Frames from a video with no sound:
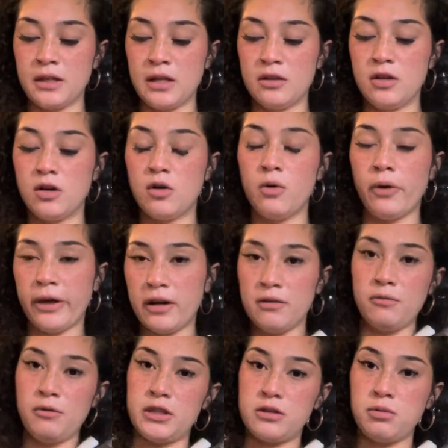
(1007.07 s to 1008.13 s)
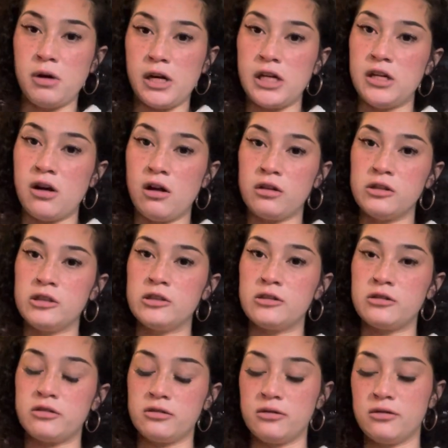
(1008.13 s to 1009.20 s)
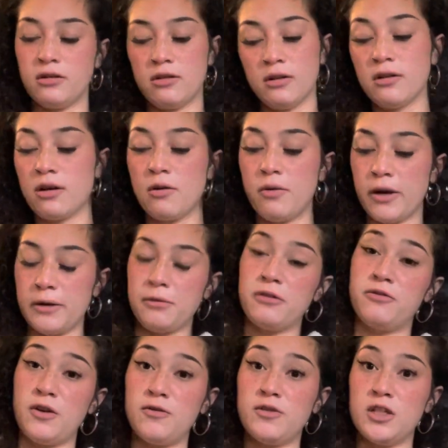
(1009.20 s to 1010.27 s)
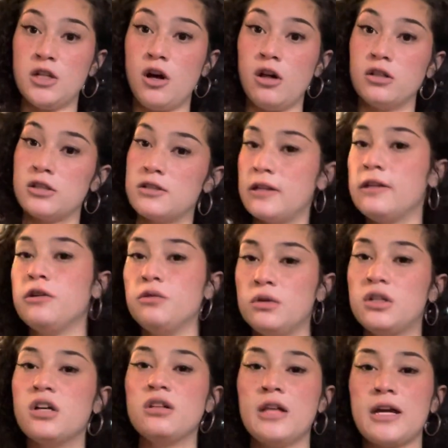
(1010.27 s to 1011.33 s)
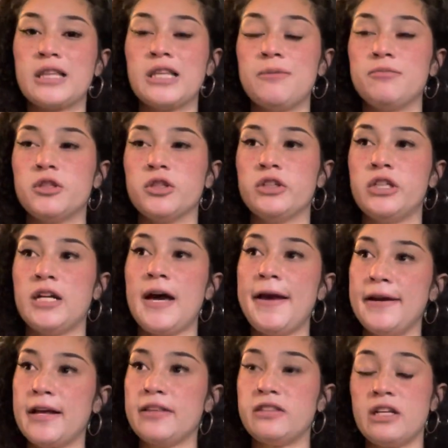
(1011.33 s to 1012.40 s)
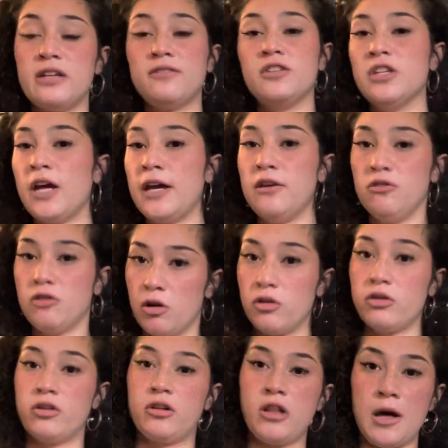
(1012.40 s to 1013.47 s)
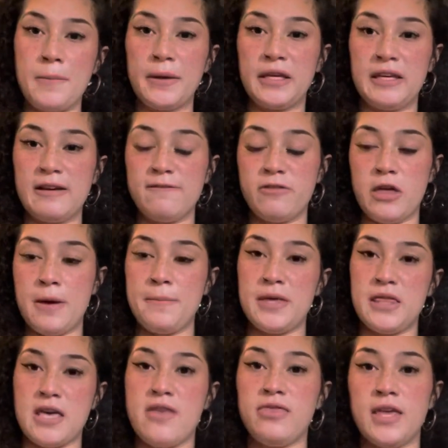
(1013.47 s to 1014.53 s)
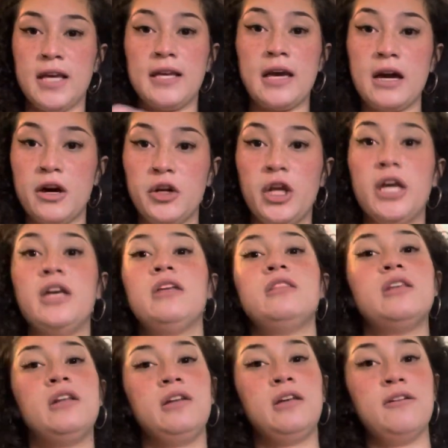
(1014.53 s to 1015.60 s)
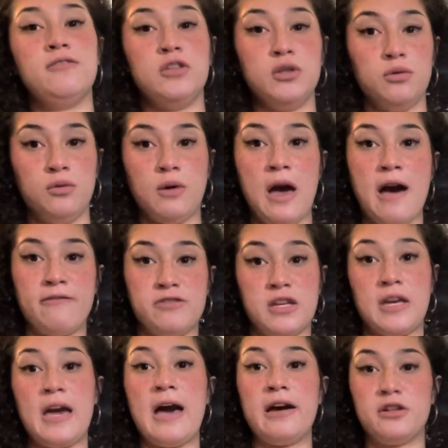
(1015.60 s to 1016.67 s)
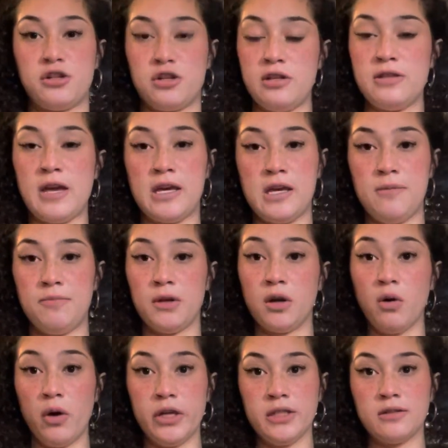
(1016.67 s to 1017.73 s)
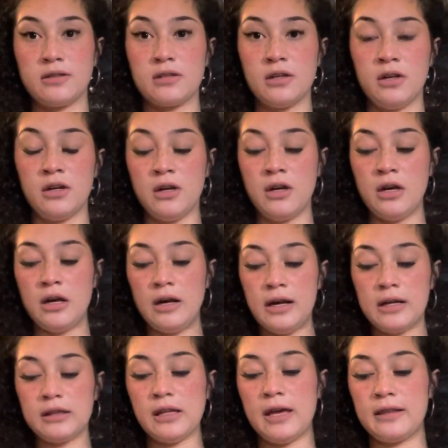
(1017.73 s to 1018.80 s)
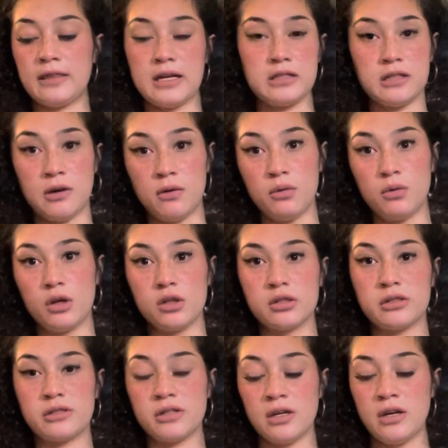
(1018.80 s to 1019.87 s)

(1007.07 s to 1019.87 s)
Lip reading: the coin with $20 or a coin with $50, and you collect them through the night, and at the end of the night you go to the club and give them, and then they count it and then give you half the cash, and they keep the coins. And like that's how it works.